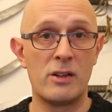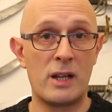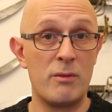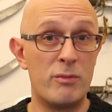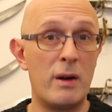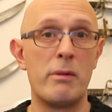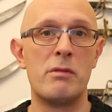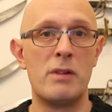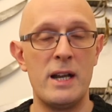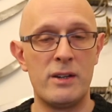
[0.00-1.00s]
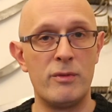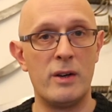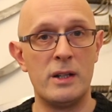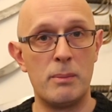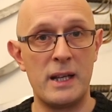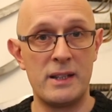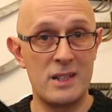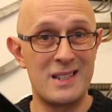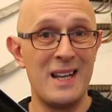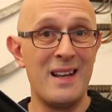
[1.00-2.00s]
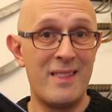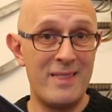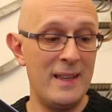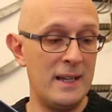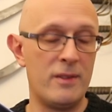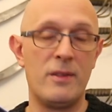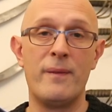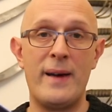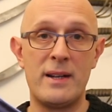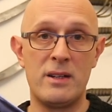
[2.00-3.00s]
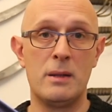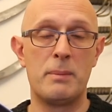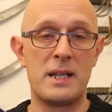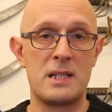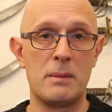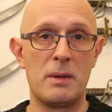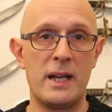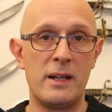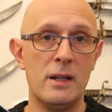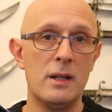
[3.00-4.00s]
Okay, very rare to find a blade that's thinner than that at the base of the blade.